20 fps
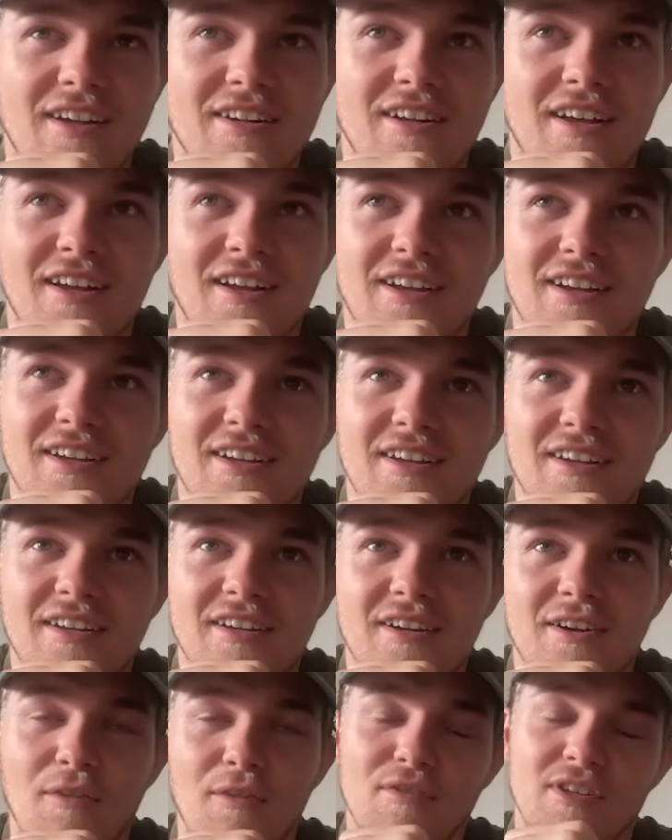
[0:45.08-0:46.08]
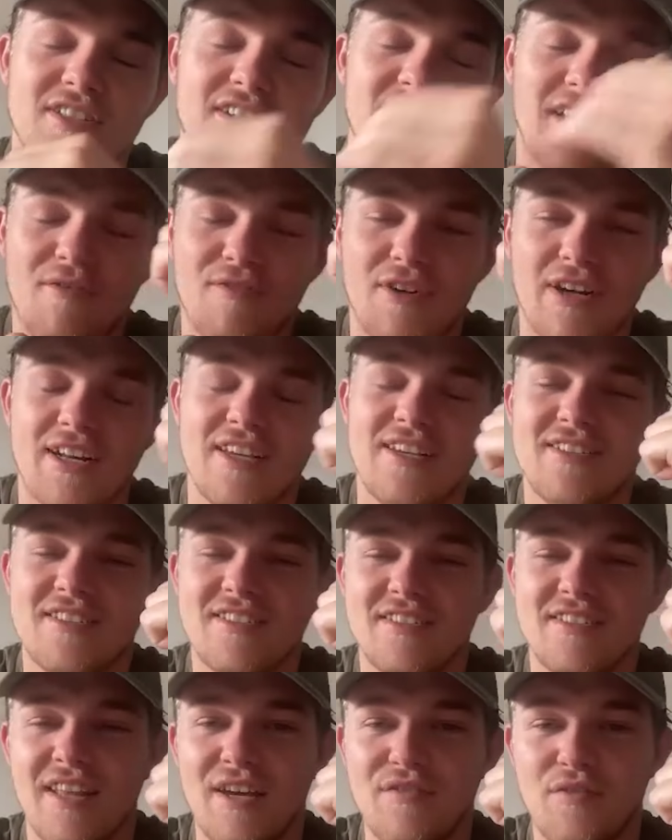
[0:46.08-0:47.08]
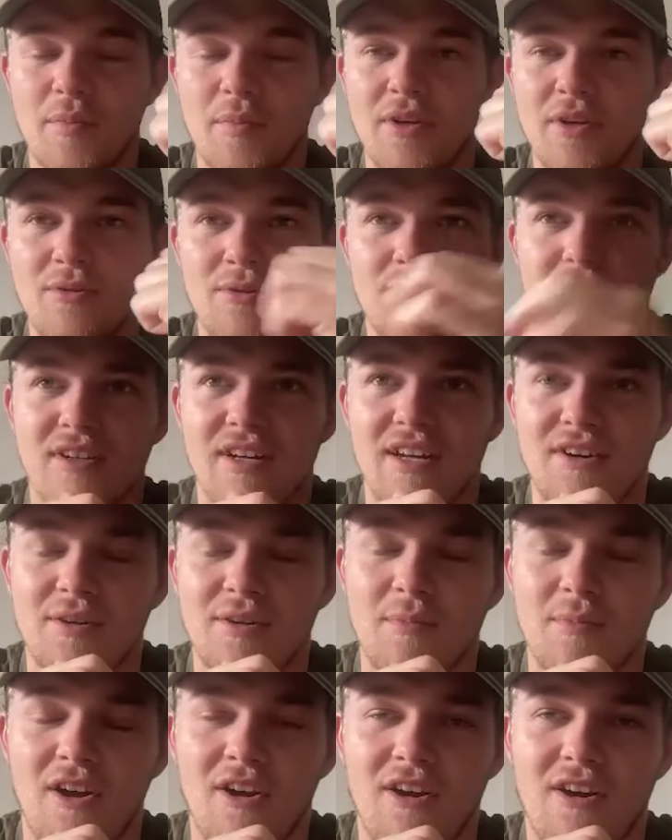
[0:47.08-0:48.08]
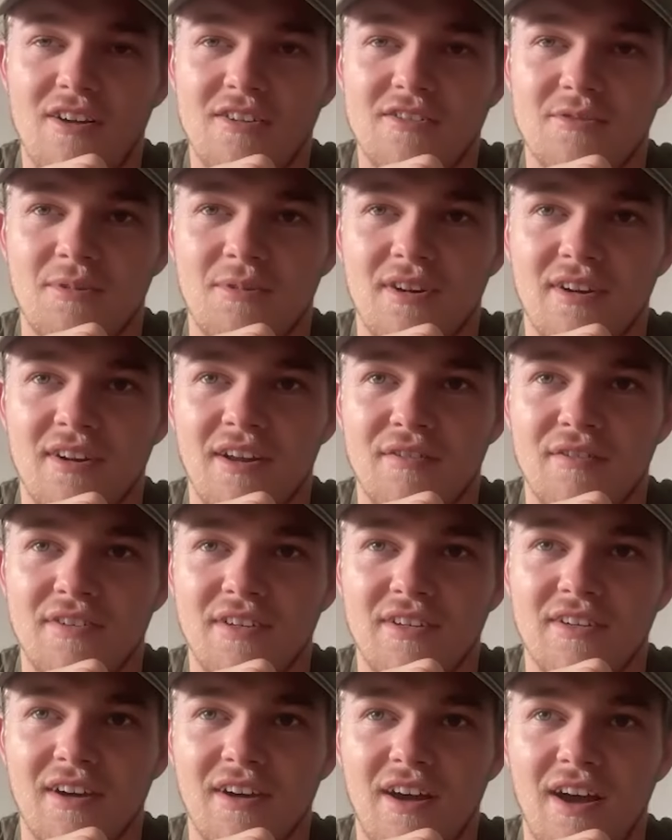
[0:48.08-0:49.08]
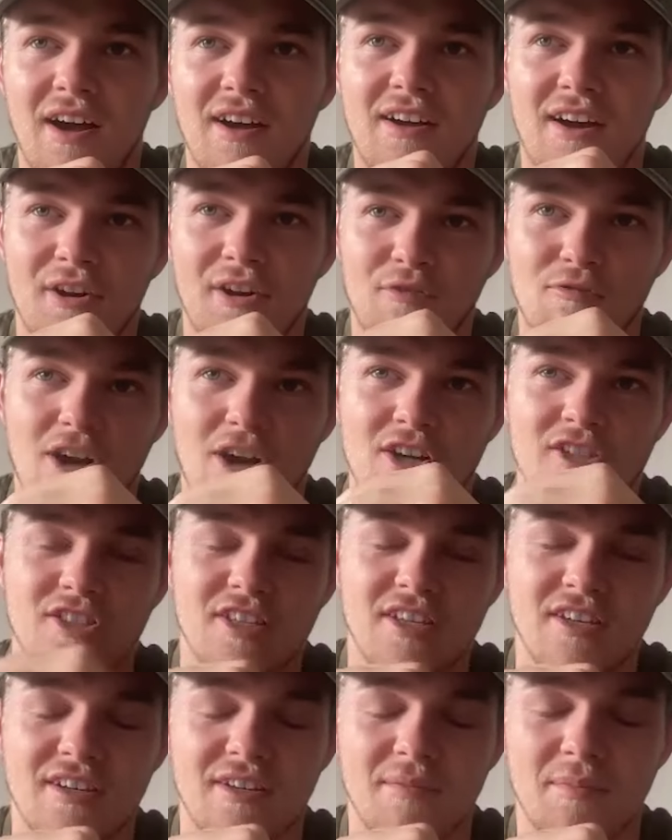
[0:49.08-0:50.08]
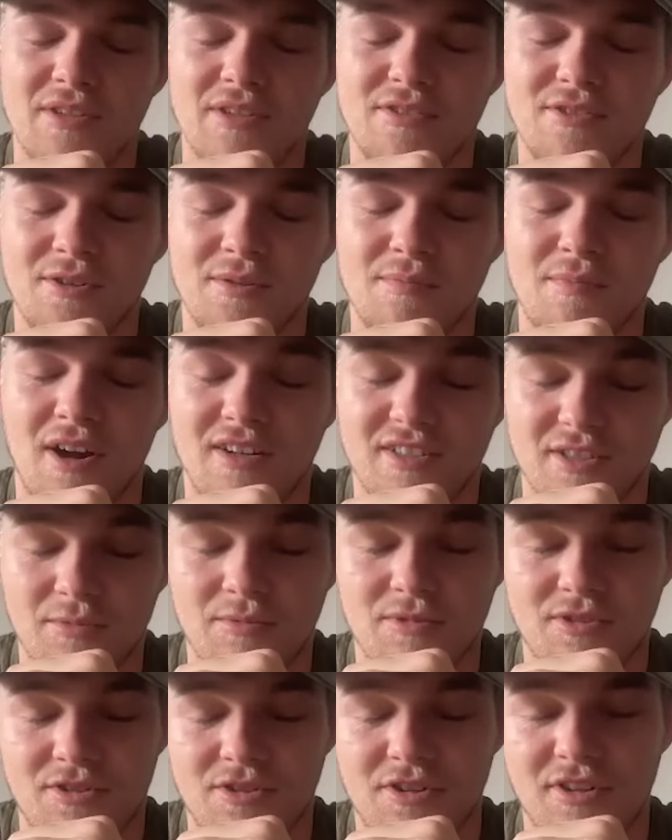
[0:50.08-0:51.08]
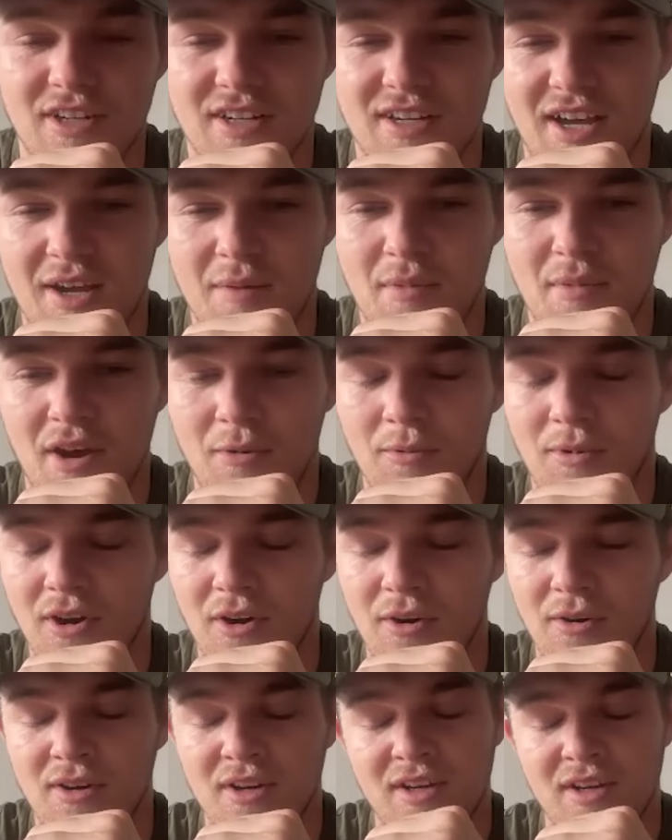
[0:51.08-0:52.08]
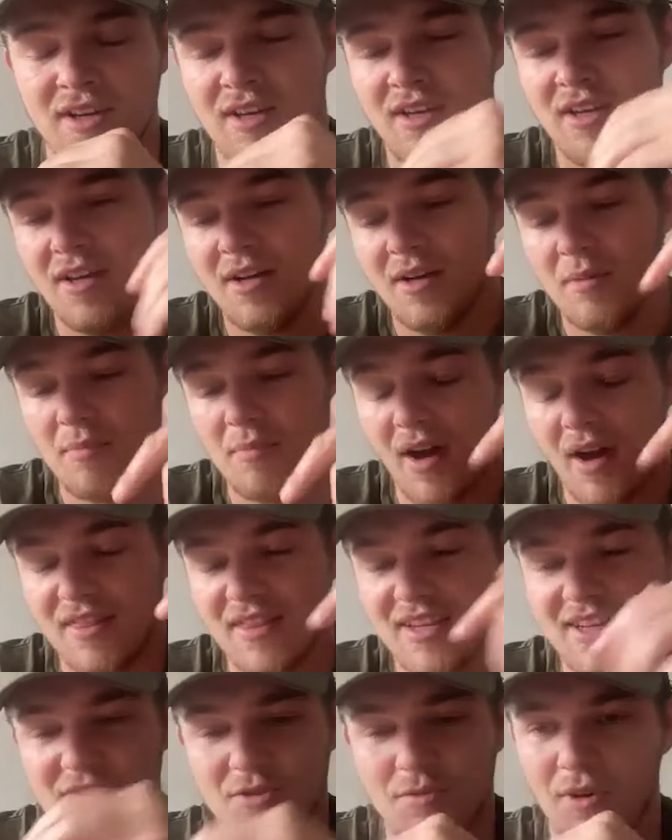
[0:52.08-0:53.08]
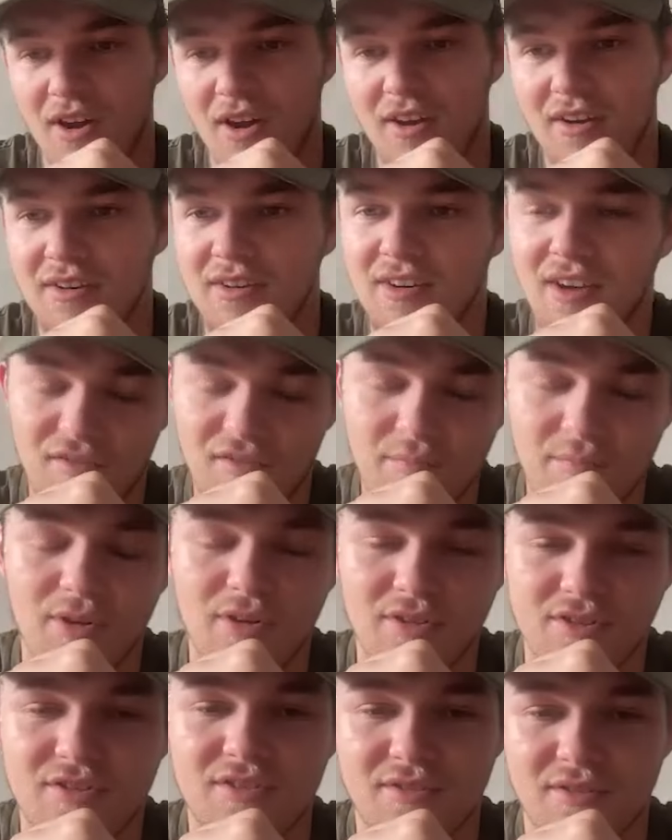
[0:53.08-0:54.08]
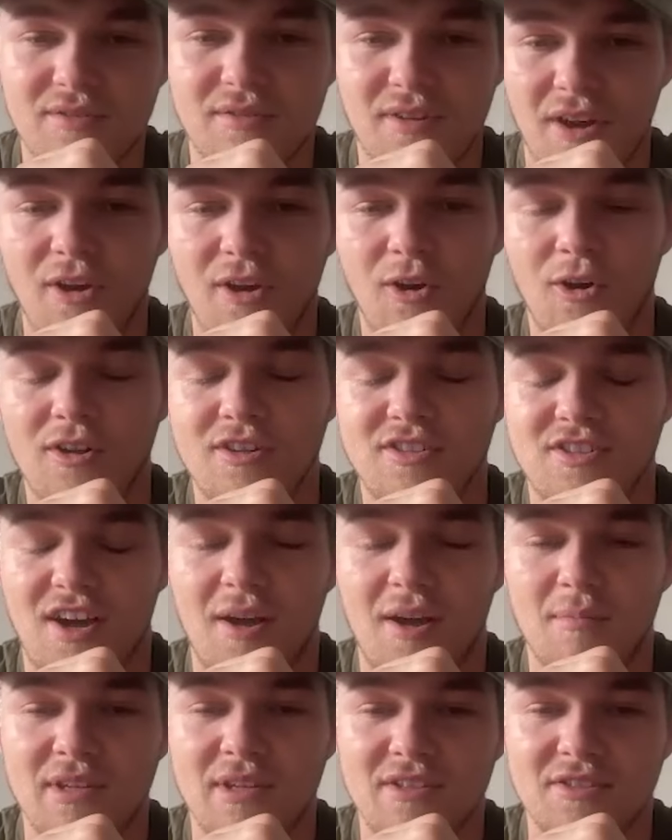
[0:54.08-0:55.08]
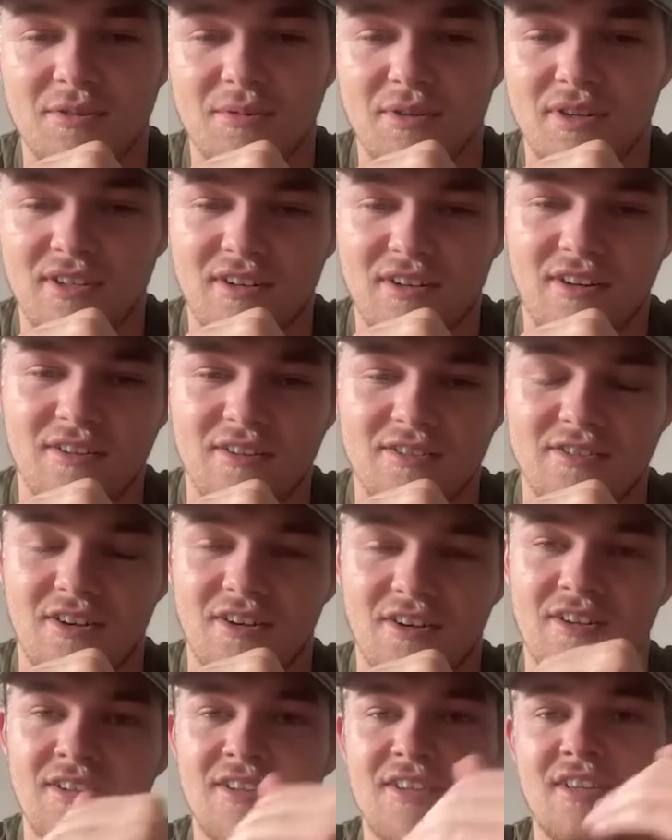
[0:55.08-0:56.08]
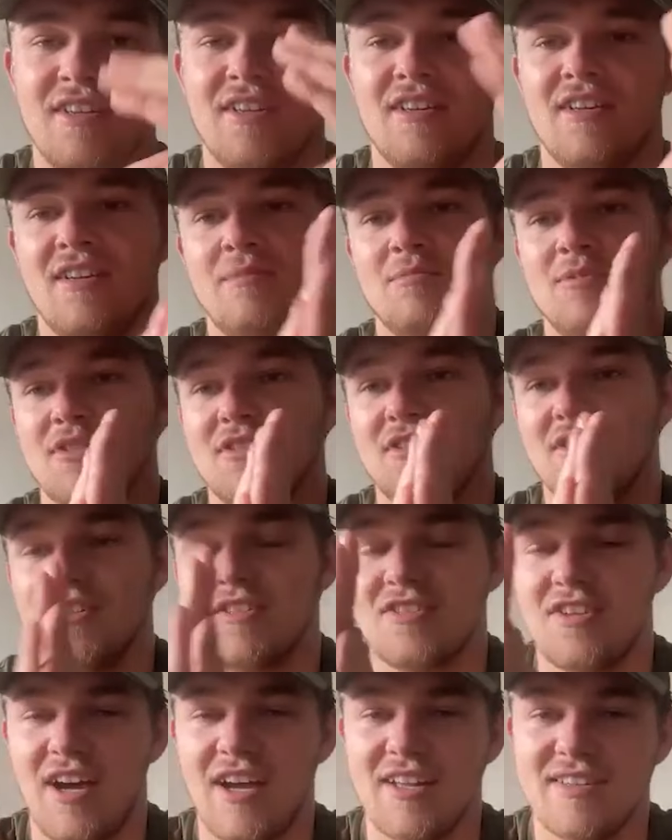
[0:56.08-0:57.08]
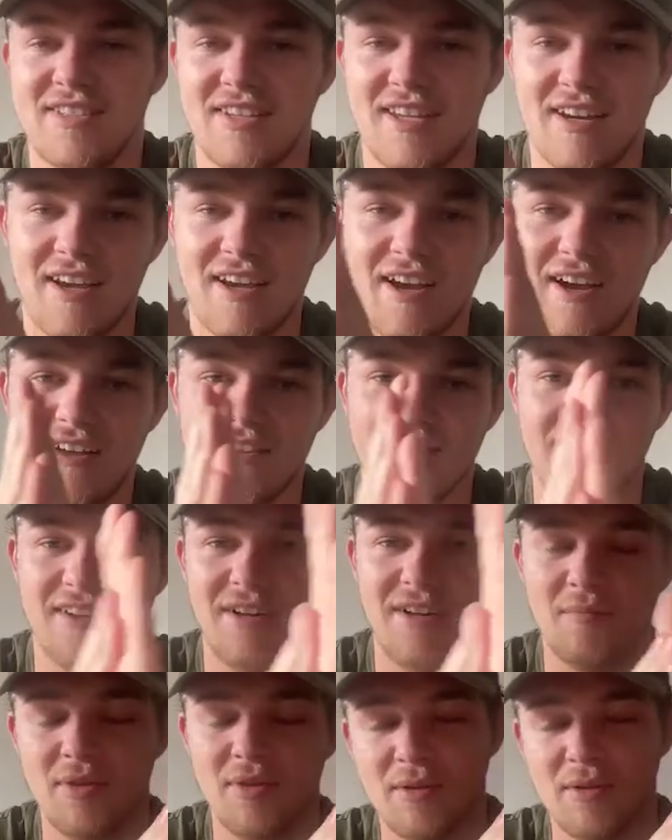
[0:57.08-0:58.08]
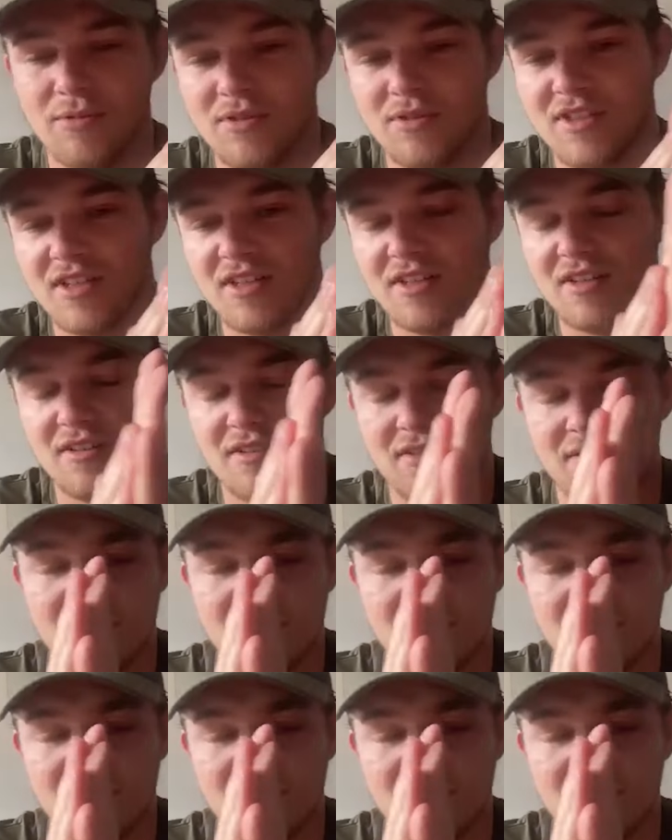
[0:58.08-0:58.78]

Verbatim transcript: I, obviously, I released Never Been Ordinary, my last one, and I think I kind of rushed it a bit too much. It was good, it came out well. But this one, I've put a lot of time into it, you know, so just excited to get it out there, let people see it